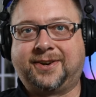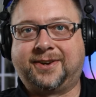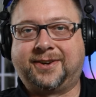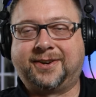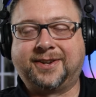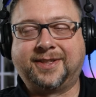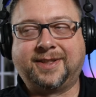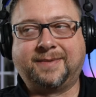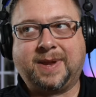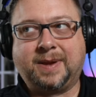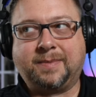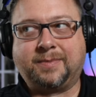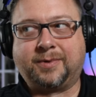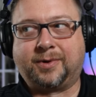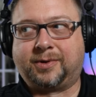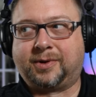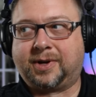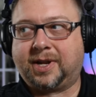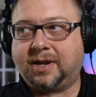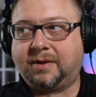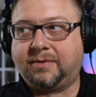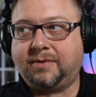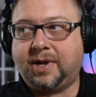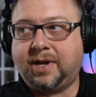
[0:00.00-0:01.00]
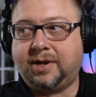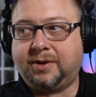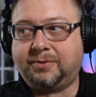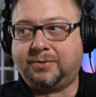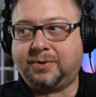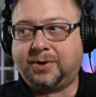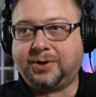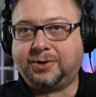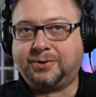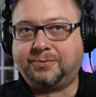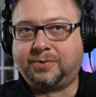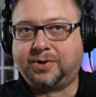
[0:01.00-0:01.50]
And the people were like, well,
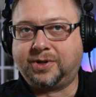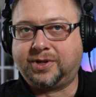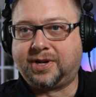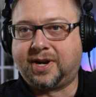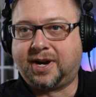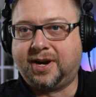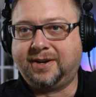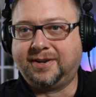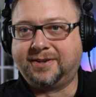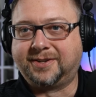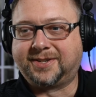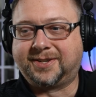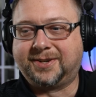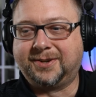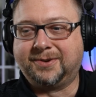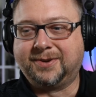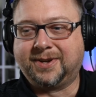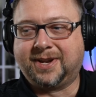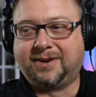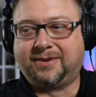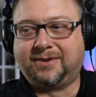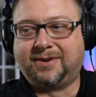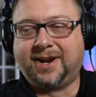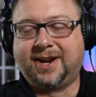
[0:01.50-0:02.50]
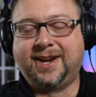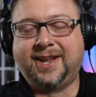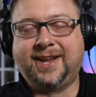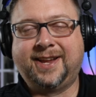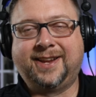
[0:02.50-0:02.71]
we're trying to still get ready.